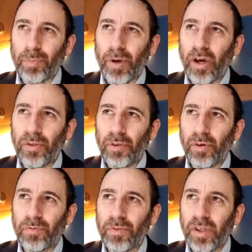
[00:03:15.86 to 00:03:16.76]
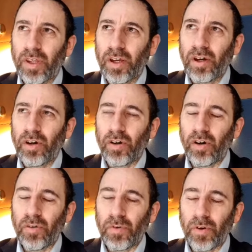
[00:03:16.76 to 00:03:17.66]
path of
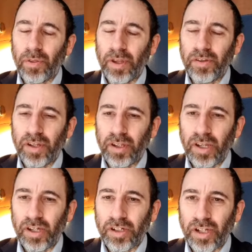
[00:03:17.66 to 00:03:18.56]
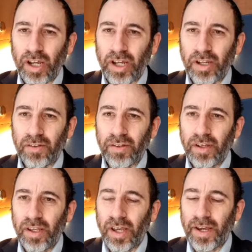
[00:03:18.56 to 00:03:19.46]
authentic Yiddishkeit
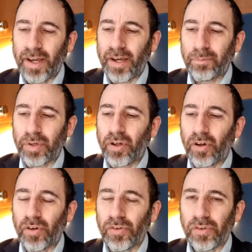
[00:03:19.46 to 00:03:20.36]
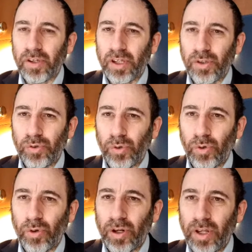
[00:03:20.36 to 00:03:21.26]
because he
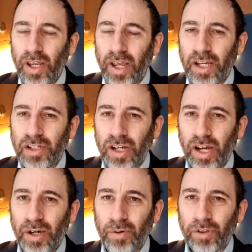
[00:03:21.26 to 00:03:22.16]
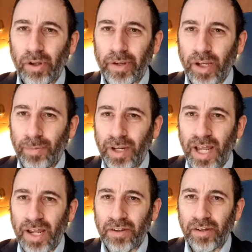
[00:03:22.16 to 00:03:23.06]
saw a child going up a
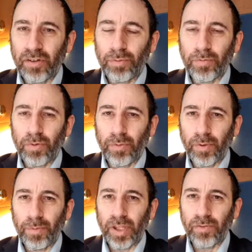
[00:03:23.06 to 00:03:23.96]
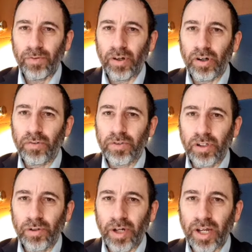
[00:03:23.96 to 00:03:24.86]
ladder to perform the mitzvah of
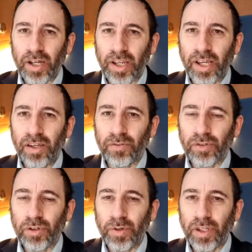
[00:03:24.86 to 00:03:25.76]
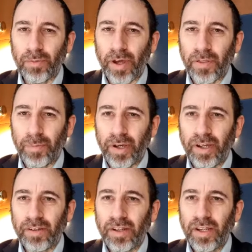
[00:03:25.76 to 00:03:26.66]
Shiluach Haken, of shooing the mother
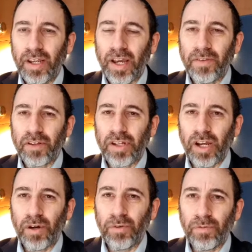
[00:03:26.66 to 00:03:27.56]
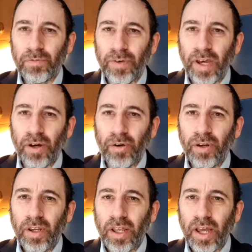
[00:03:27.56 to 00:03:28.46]
bird, and the child
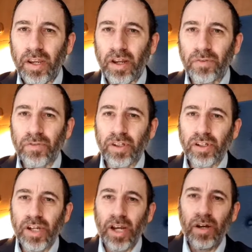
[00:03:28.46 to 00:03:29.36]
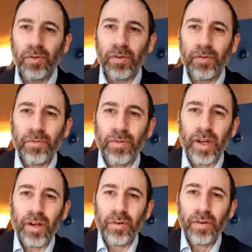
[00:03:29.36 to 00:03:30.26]
fell. And after the child
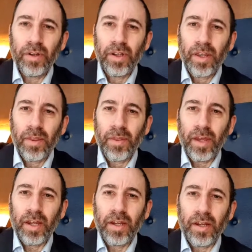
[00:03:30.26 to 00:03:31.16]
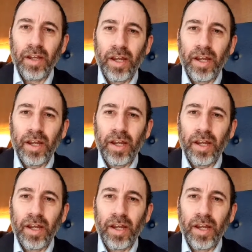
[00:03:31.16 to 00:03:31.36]
fell, then